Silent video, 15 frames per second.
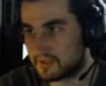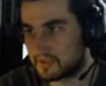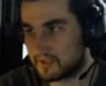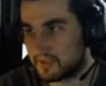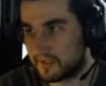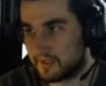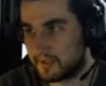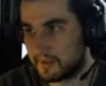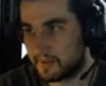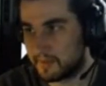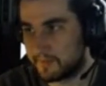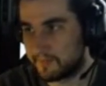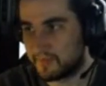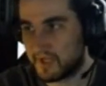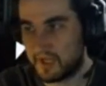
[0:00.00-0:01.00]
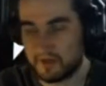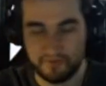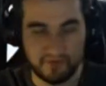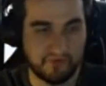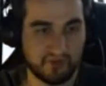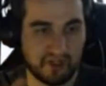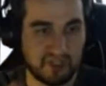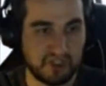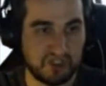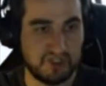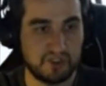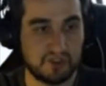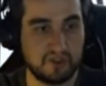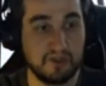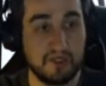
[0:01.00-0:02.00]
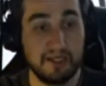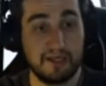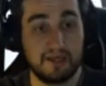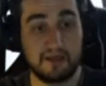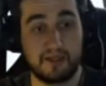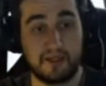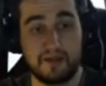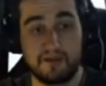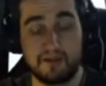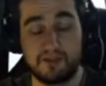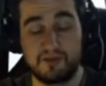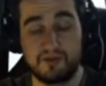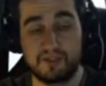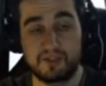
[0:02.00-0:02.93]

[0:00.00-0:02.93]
kind of differentiation. And here, as you can